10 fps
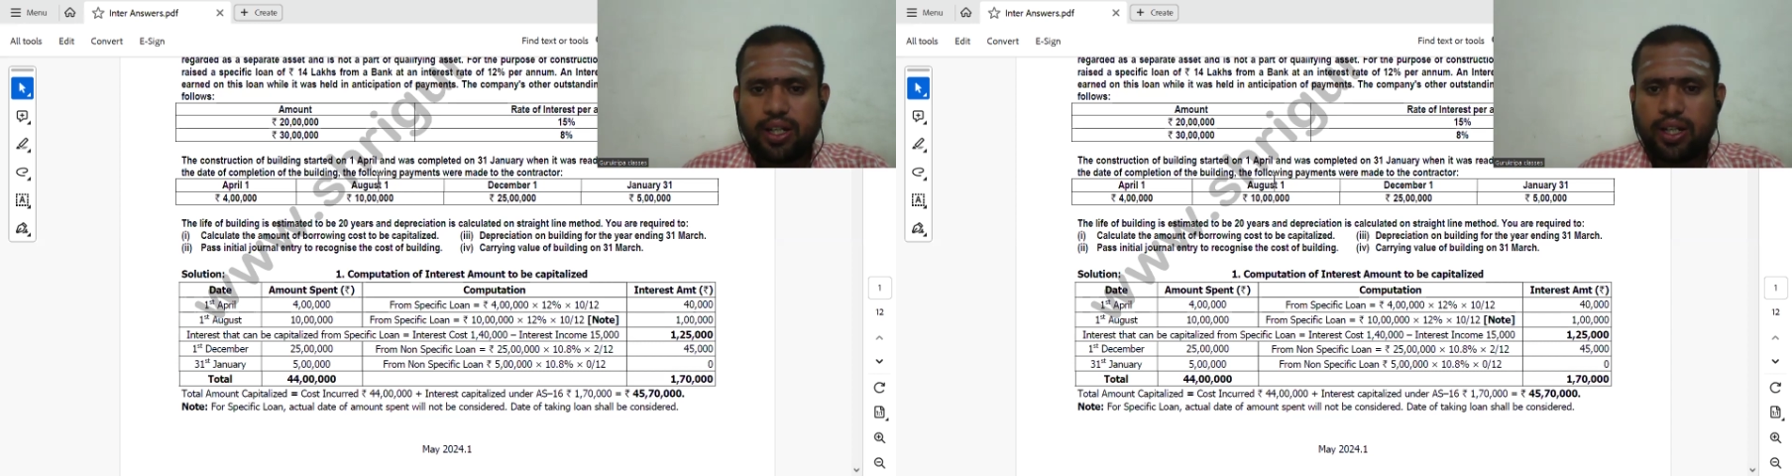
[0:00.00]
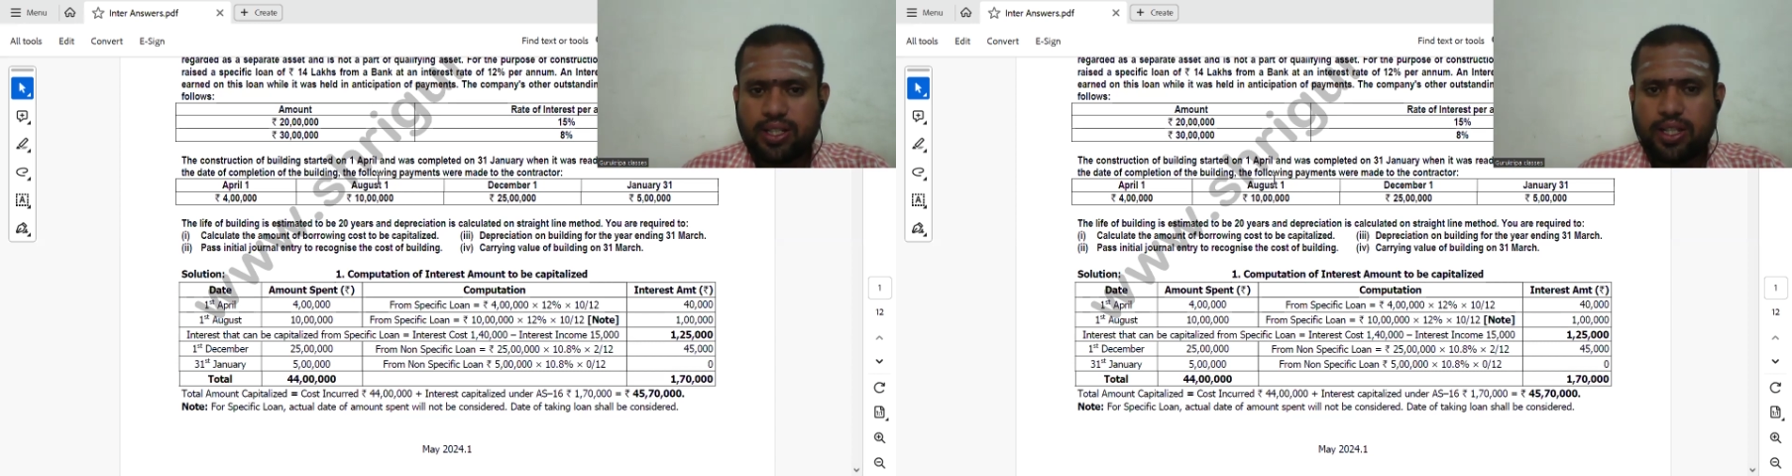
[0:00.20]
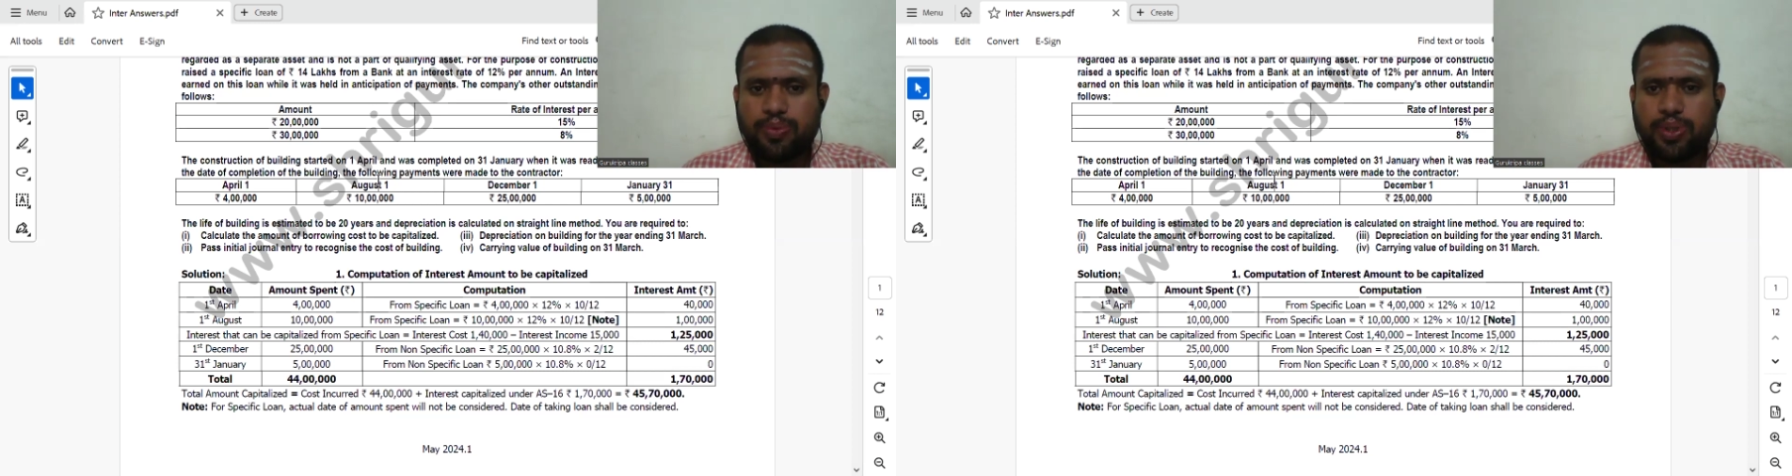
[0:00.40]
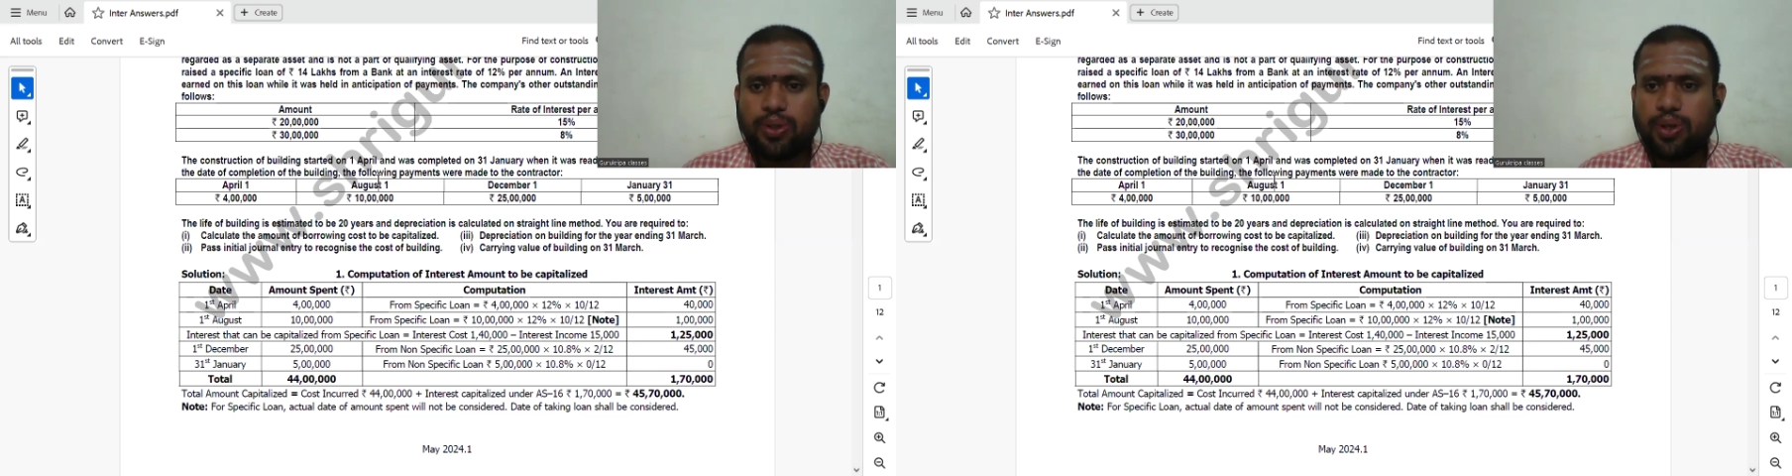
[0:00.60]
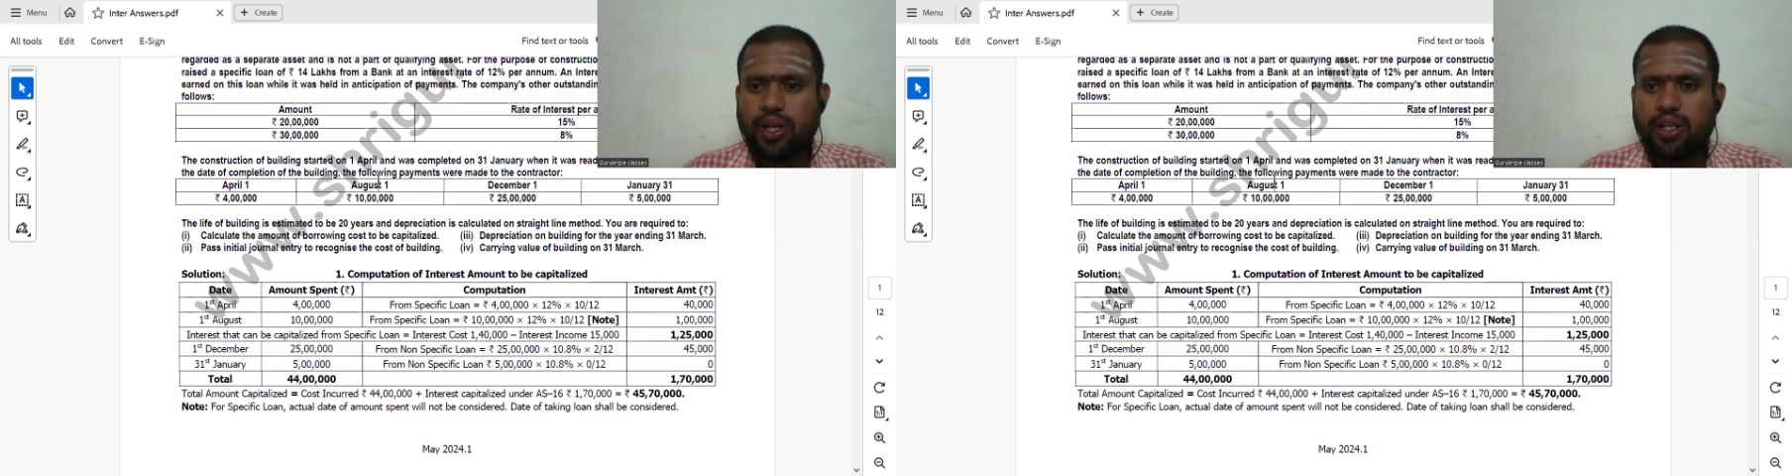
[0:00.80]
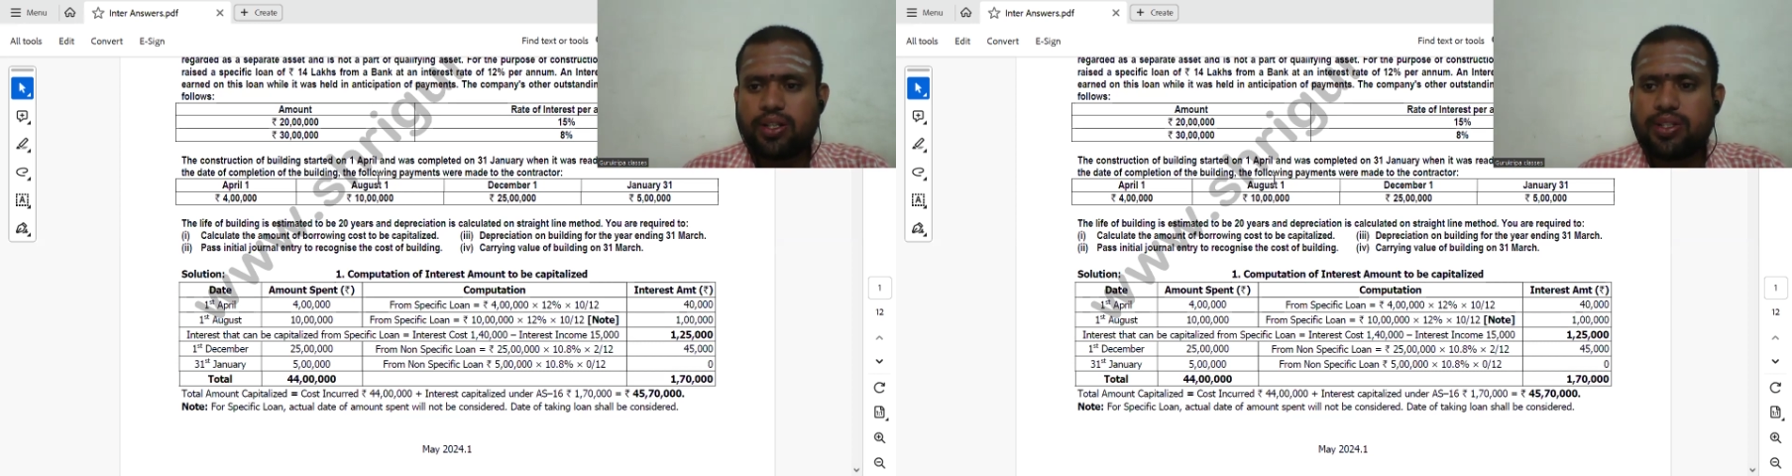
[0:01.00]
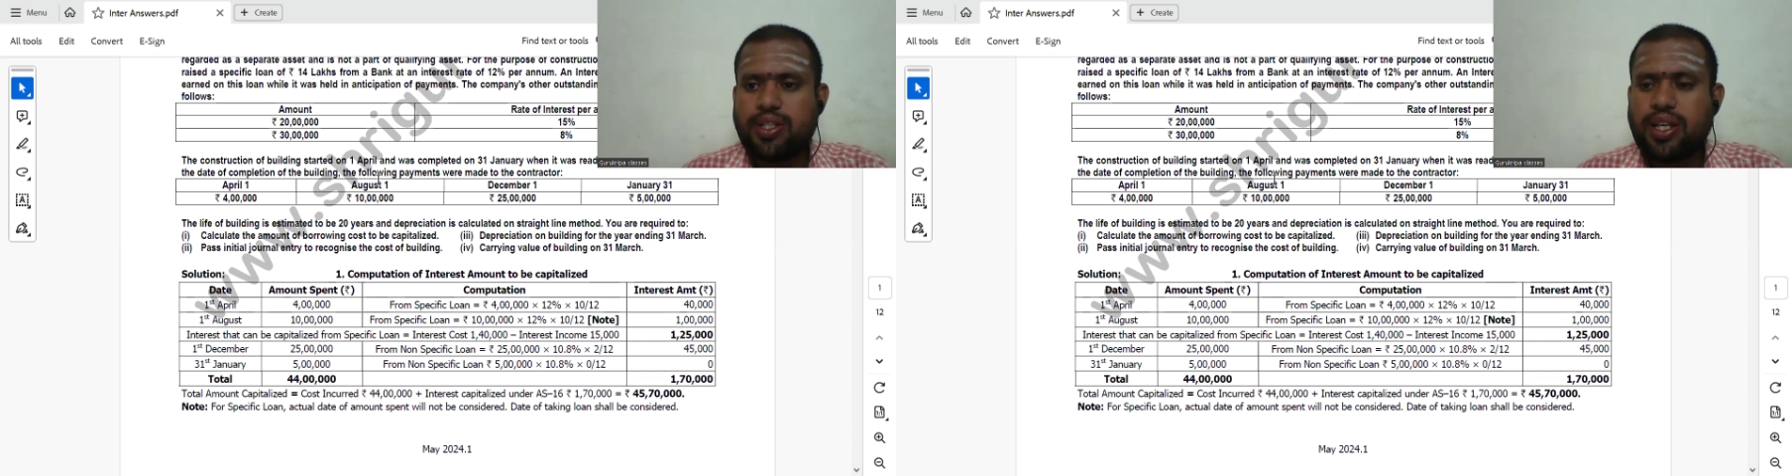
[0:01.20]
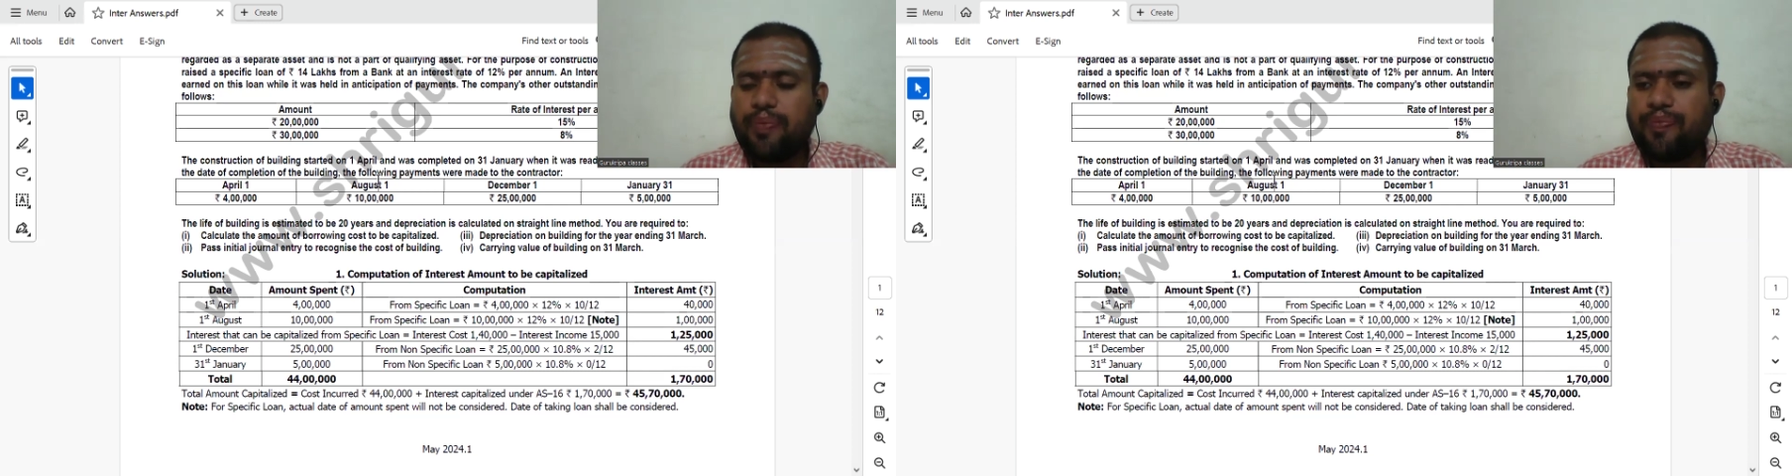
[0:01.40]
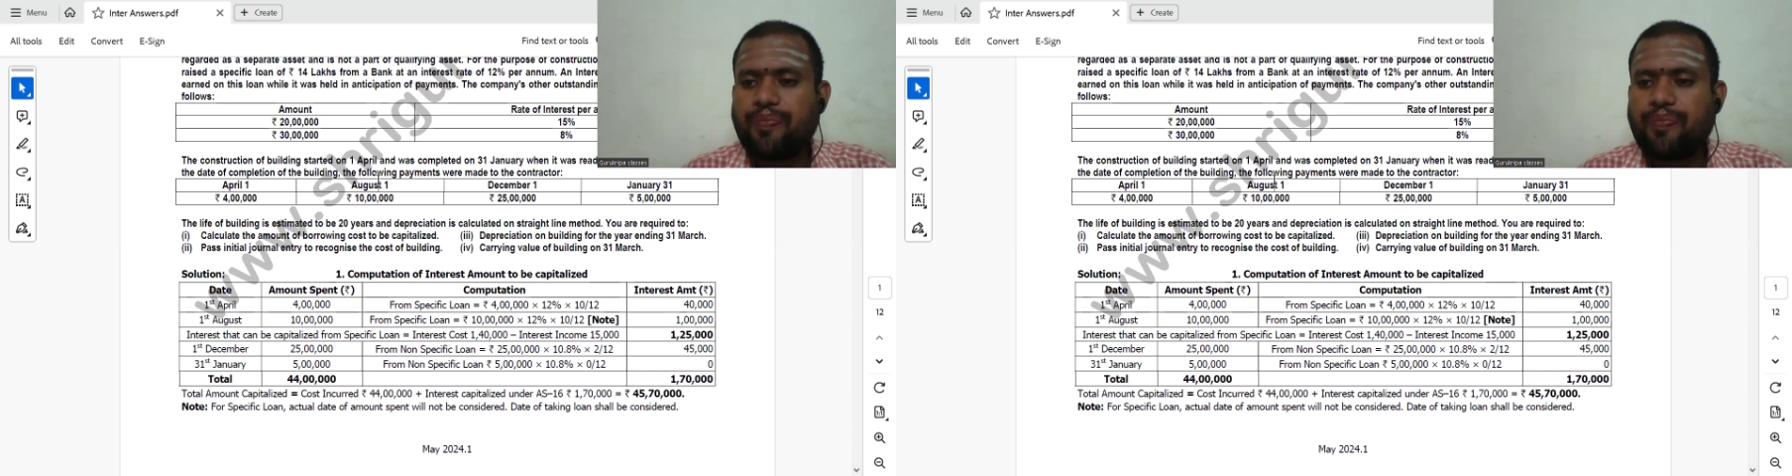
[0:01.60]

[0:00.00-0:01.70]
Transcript: description. You can see.